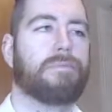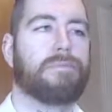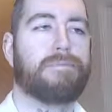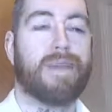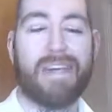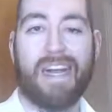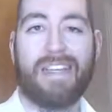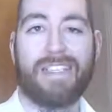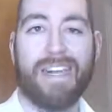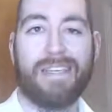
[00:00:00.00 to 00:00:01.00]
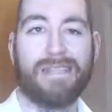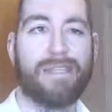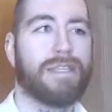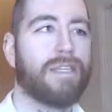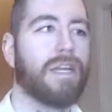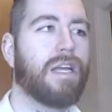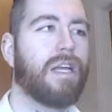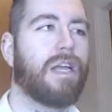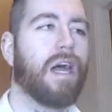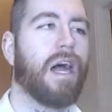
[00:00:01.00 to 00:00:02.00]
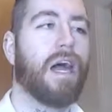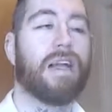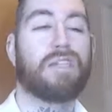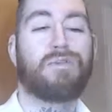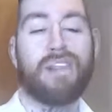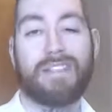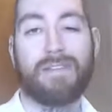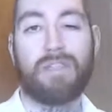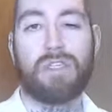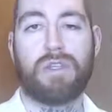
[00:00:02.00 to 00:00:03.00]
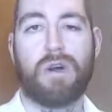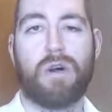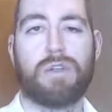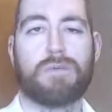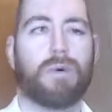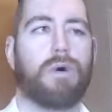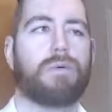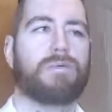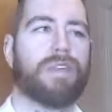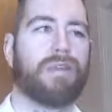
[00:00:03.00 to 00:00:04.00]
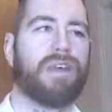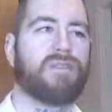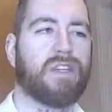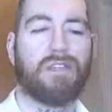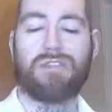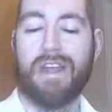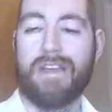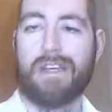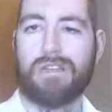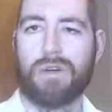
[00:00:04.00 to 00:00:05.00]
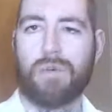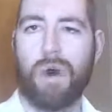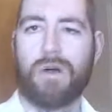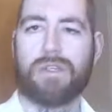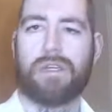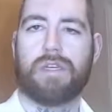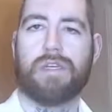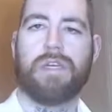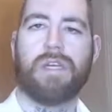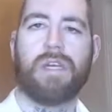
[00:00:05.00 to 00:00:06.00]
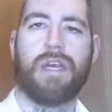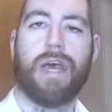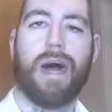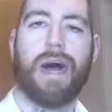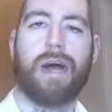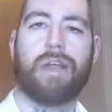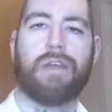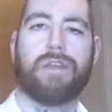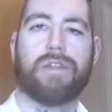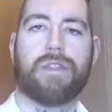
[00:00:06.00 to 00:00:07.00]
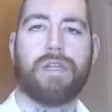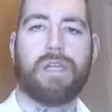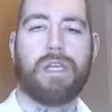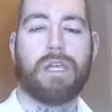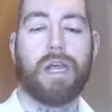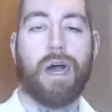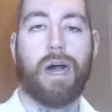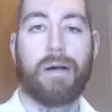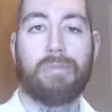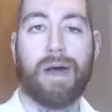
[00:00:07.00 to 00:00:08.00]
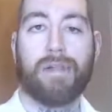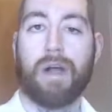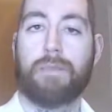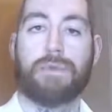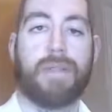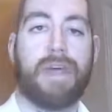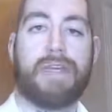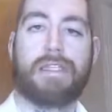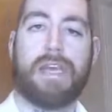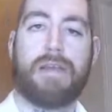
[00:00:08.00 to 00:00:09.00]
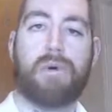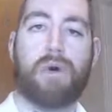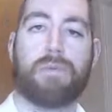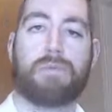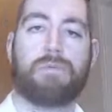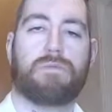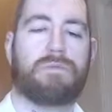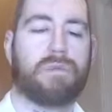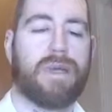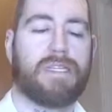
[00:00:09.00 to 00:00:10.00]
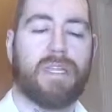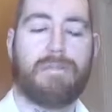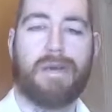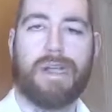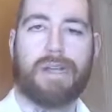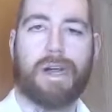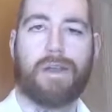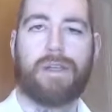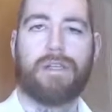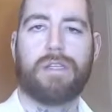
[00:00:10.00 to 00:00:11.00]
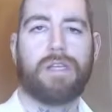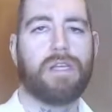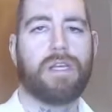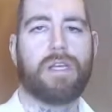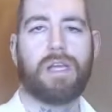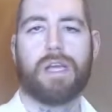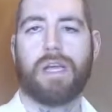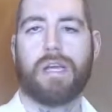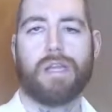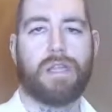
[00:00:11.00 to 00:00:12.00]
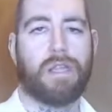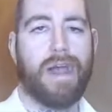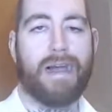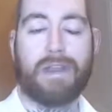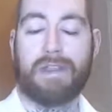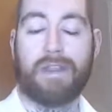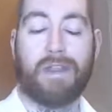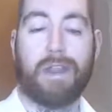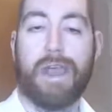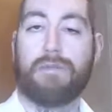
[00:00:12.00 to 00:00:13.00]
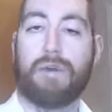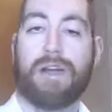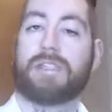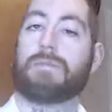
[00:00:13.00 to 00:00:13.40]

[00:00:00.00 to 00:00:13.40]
Midnight Sands. It's relatively short, but South African trainer Doug Watson and Pat Dobbs, when they team up, especially at Meydan, anything that they run has to